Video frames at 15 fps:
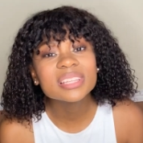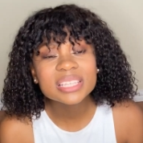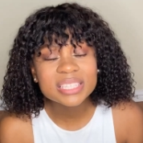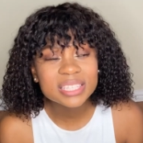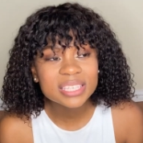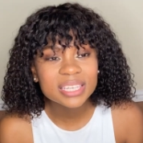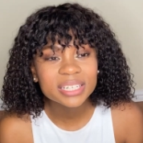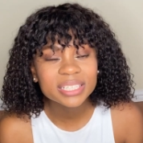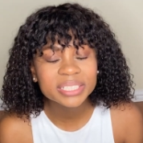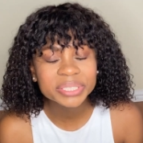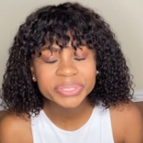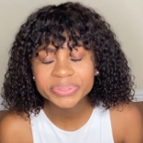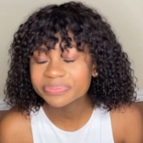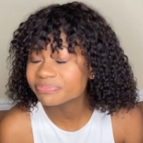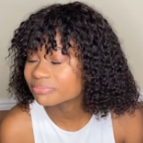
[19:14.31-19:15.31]

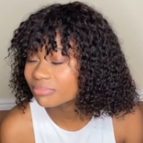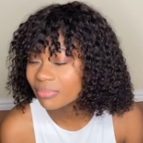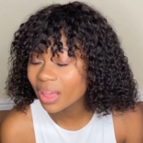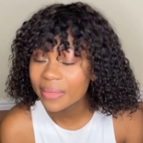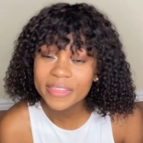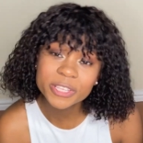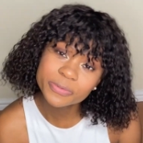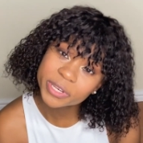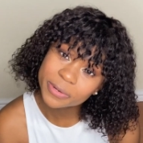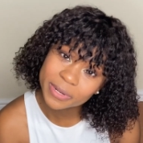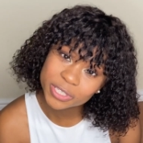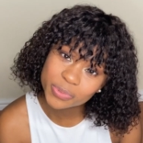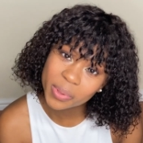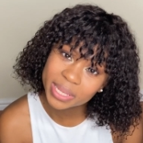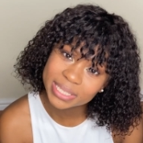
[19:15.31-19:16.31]
that's pretty
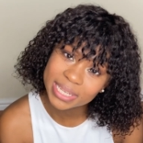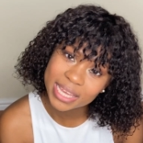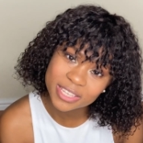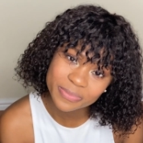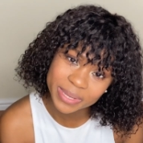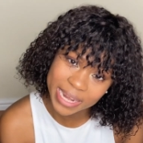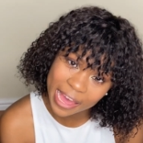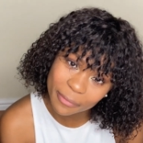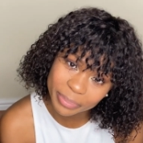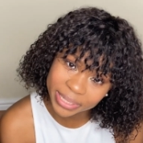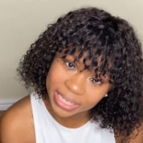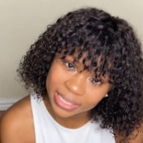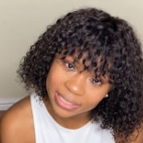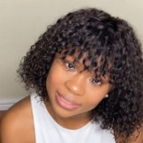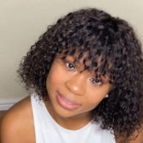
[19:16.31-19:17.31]
much what has been
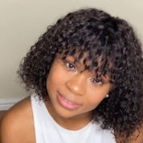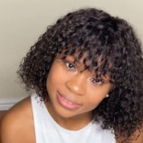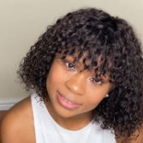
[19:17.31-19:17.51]
happening.